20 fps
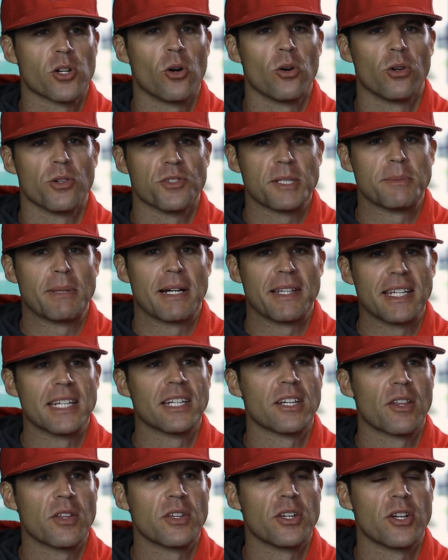goal is that by the
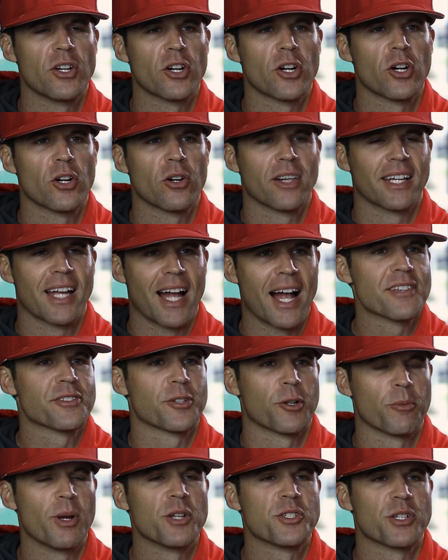end of the year, the guys
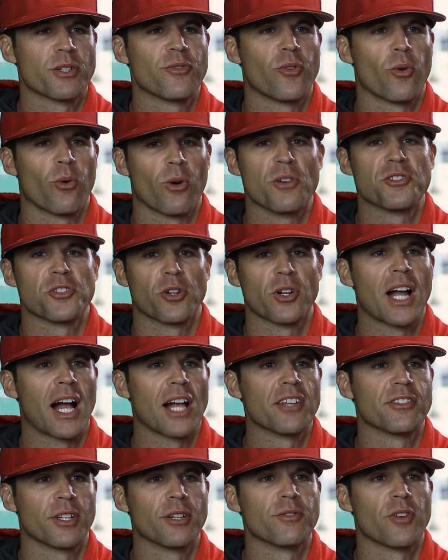that are pitching for us are
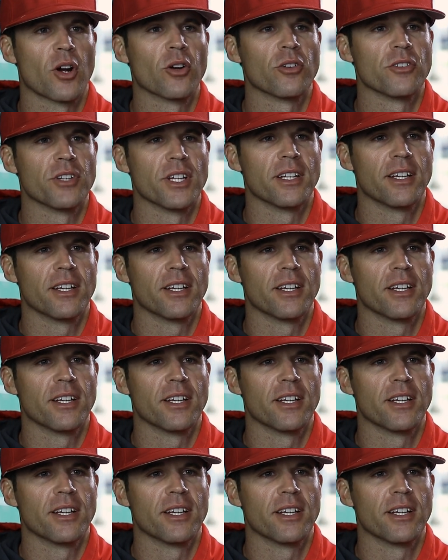guys that have earned